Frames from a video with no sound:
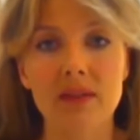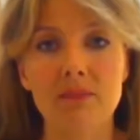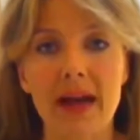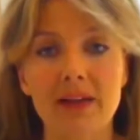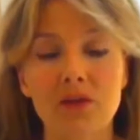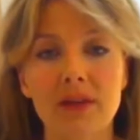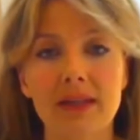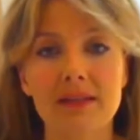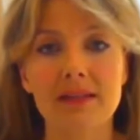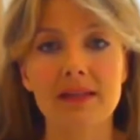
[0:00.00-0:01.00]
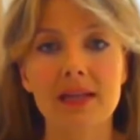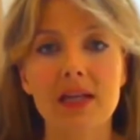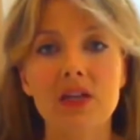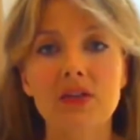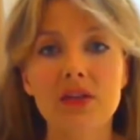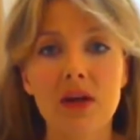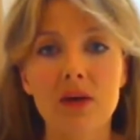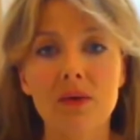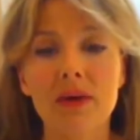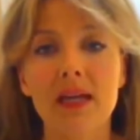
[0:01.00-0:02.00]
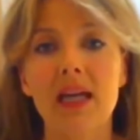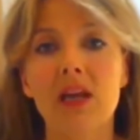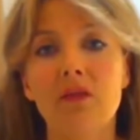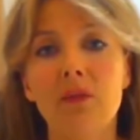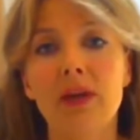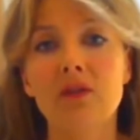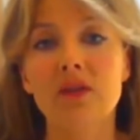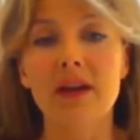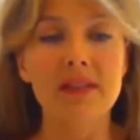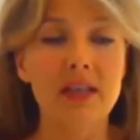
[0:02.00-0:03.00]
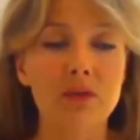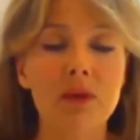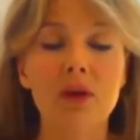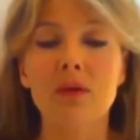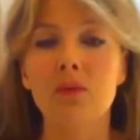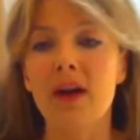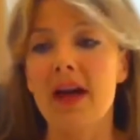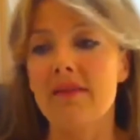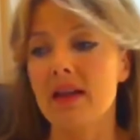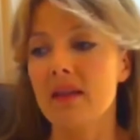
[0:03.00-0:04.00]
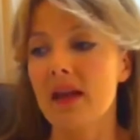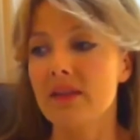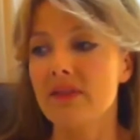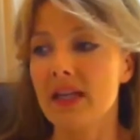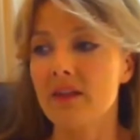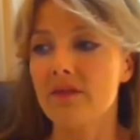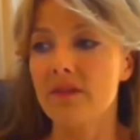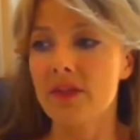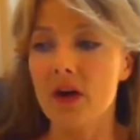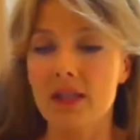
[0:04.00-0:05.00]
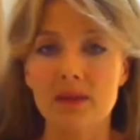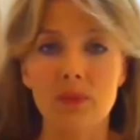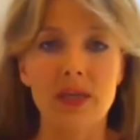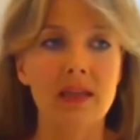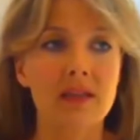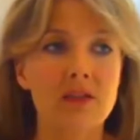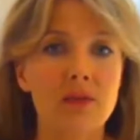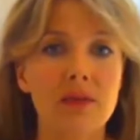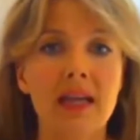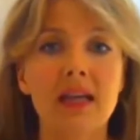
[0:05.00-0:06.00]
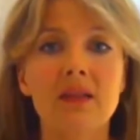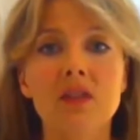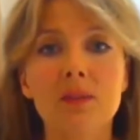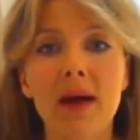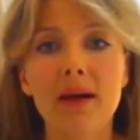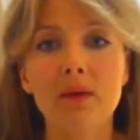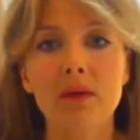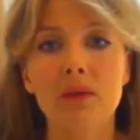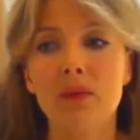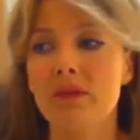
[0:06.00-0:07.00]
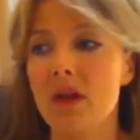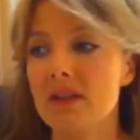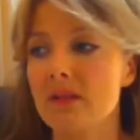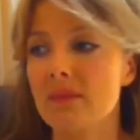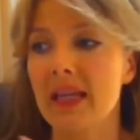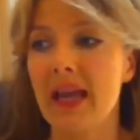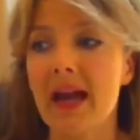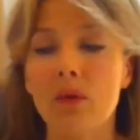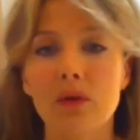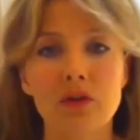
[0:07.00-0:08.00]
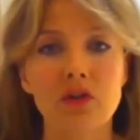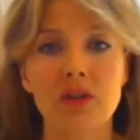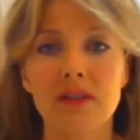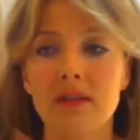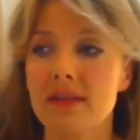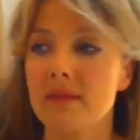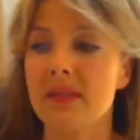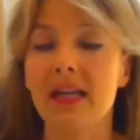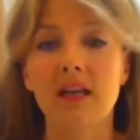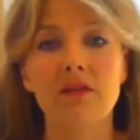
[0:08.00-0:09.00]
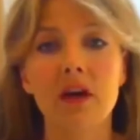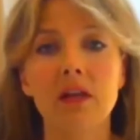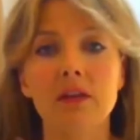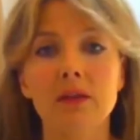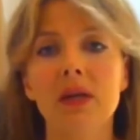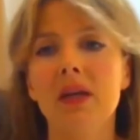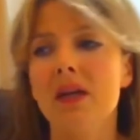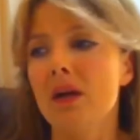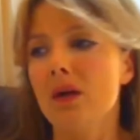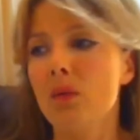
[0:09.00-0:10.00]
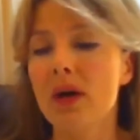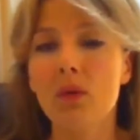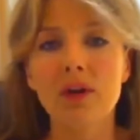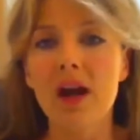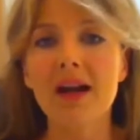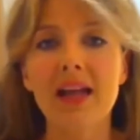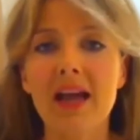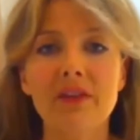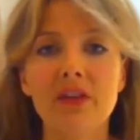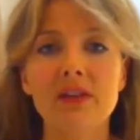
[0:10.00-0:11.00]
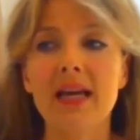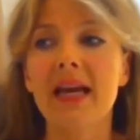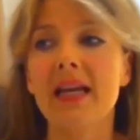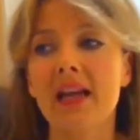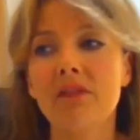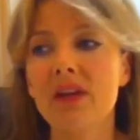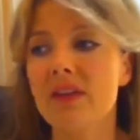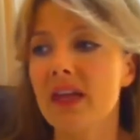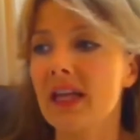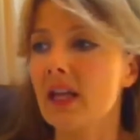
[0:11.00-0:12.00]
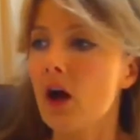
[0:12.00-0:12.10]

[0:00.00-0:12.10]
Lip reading: back to us. So if we are driving down the road and we're having a lot of negative thoughts and we get into a negative spiral and we've lost many hours just on some negative thought loop, well, we're not going to have a good day, and everything and